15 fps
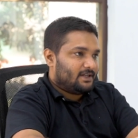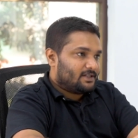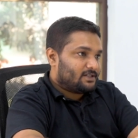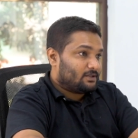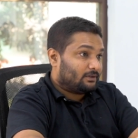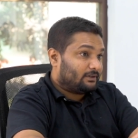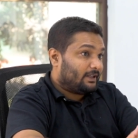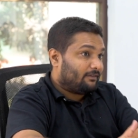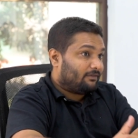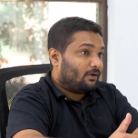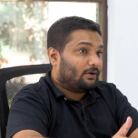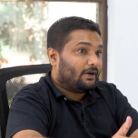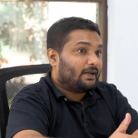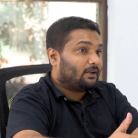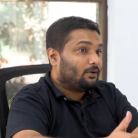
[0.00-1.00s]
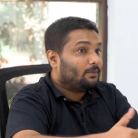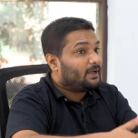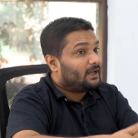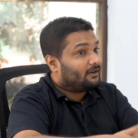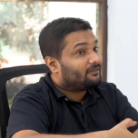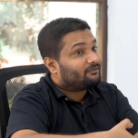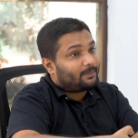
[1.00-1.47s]
So they found it to be
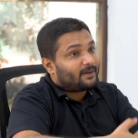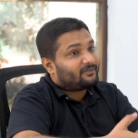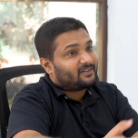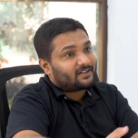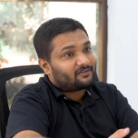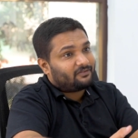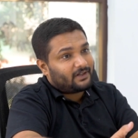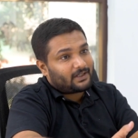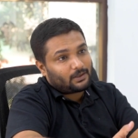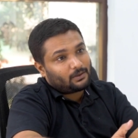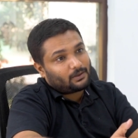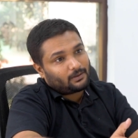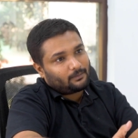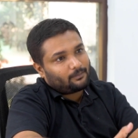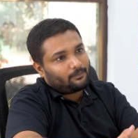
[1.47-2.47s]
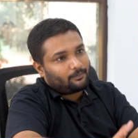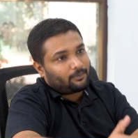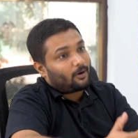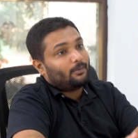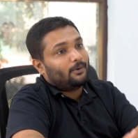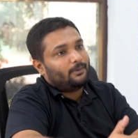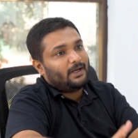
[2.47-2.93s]
a perfect fit
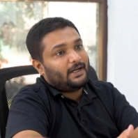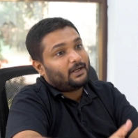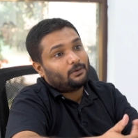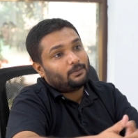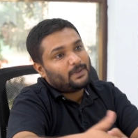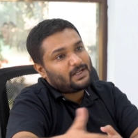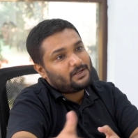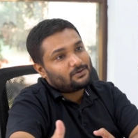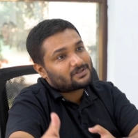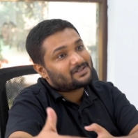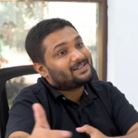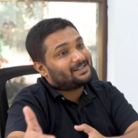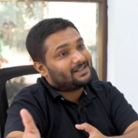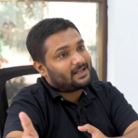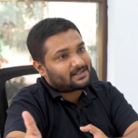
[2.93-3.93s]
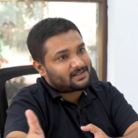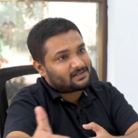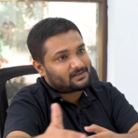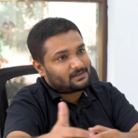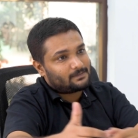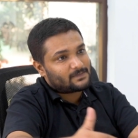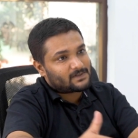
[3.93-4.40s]
probably to be used in their
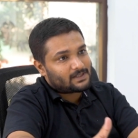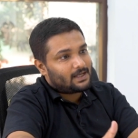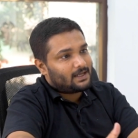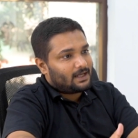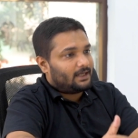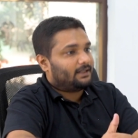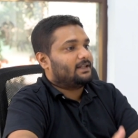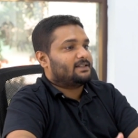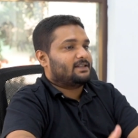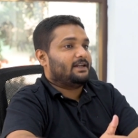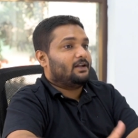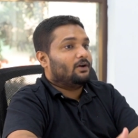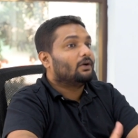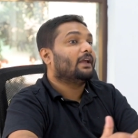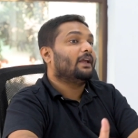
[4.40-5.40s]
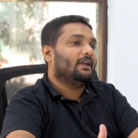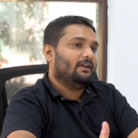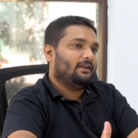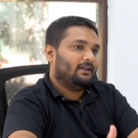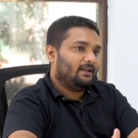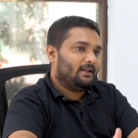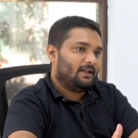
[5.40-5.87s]
systems and they said
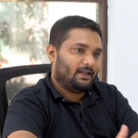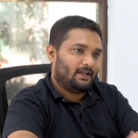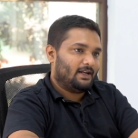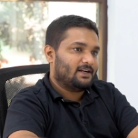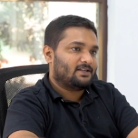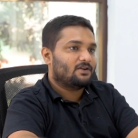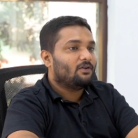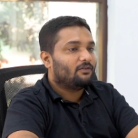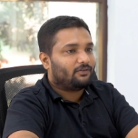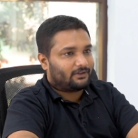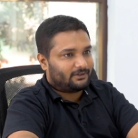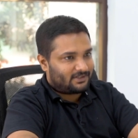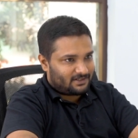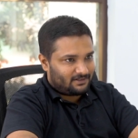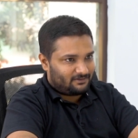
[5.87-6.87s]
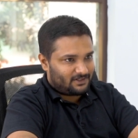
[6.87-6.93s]
okay hey let's go for this